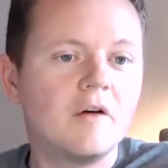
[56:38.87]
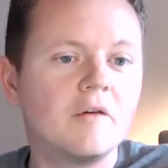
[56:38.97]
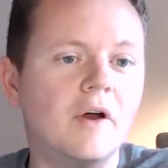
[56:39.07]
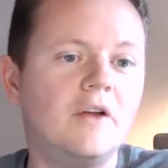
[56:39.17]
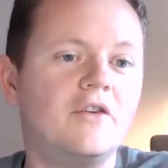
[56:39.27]

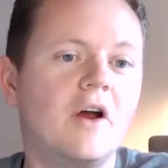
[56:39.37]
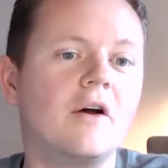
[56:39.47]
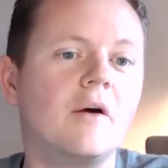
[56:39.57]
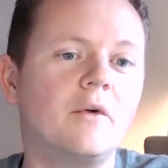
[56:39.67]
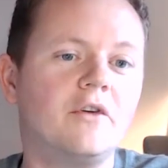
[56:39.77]
for each
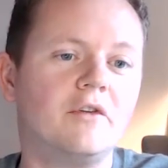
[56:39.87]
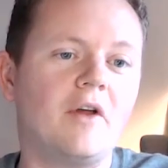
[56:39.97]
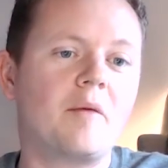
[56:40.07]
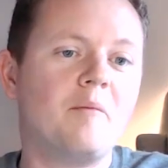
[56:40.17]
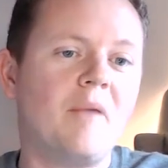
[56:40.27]
area, which is
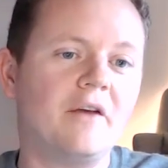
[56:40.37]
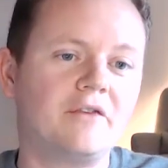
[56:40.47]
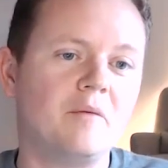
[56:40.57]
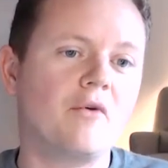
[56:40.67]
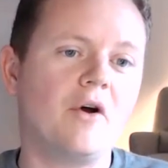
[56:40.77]
like best
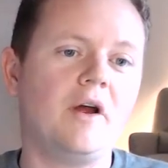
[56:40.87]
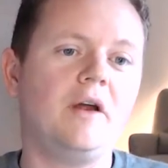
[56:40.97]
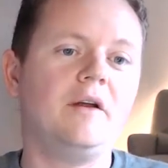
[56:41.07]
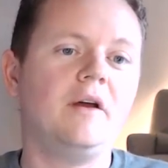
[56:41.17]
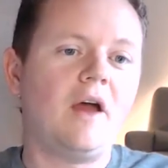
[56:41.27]
in breed,